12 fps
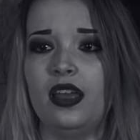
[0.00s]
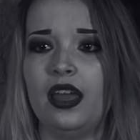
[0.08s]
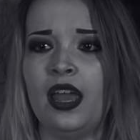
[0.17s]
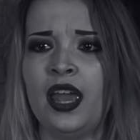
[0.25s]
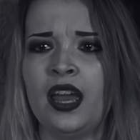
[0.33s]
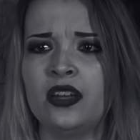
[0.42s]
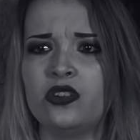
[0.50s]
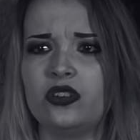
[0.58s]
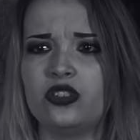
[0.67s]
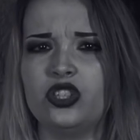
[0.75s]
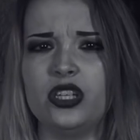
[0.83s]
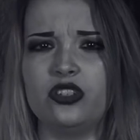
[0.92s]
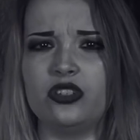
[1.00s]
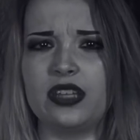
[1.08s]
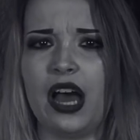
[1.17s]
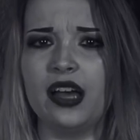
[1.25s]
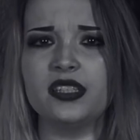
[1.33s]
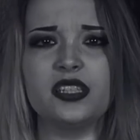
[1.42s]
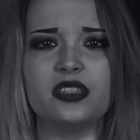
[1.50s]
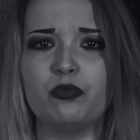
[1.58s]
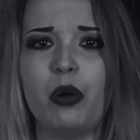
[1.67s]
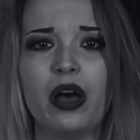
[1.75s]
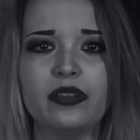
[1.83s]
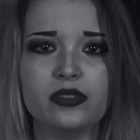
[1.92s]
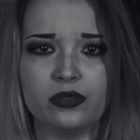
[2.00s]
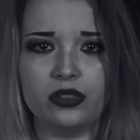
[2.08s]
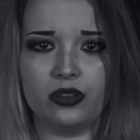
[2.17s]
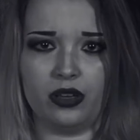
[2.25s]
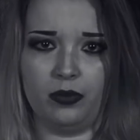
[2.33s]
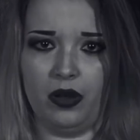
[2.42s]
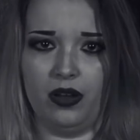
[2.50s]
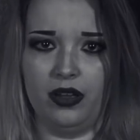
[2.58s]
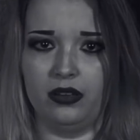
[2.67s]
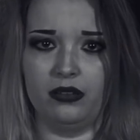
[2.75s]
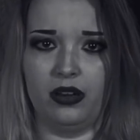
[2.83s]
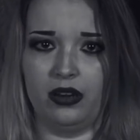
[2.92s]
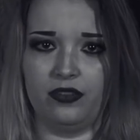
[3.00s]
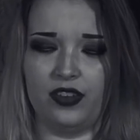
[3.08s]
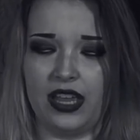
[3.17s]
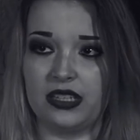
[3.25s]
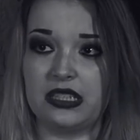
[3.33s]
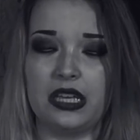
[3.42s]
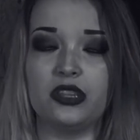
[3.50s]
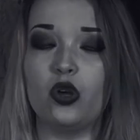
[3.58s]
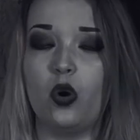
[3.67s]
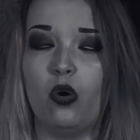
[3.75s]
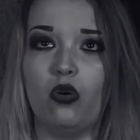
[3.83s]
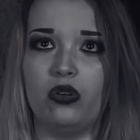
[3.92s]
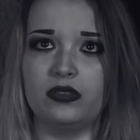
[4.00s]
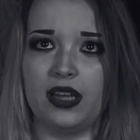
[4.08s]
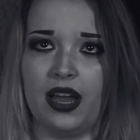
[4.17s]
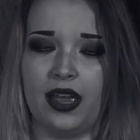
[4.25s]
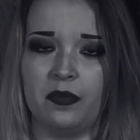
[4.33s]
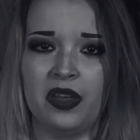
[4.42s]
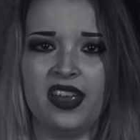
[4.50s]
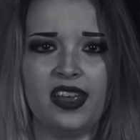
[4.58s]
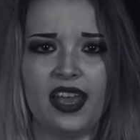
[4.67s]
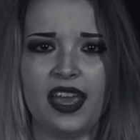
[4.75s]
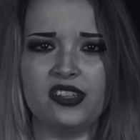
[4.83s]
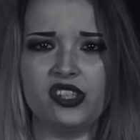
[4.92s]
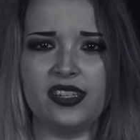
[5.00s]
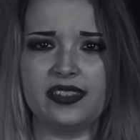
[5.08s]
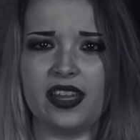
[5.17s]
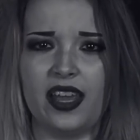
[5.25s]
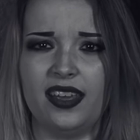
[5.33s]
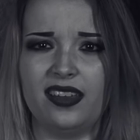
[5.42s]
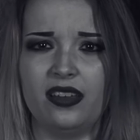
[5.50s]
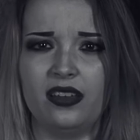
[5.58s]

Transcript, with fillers: and she just has this puzzled look upon her face like the whole time and she's like